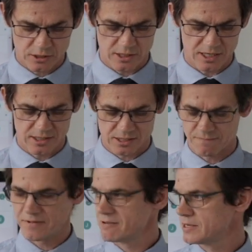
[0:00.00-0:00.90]
other in this
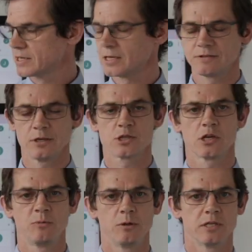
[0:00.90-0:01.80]
very diverse
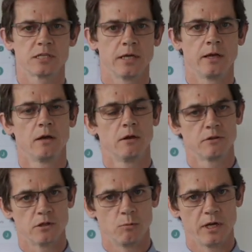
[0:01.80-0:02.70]
community
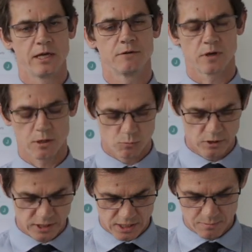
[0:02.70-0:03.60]
that we live and
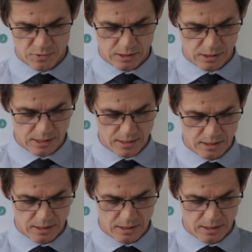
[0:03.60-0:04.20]
work among,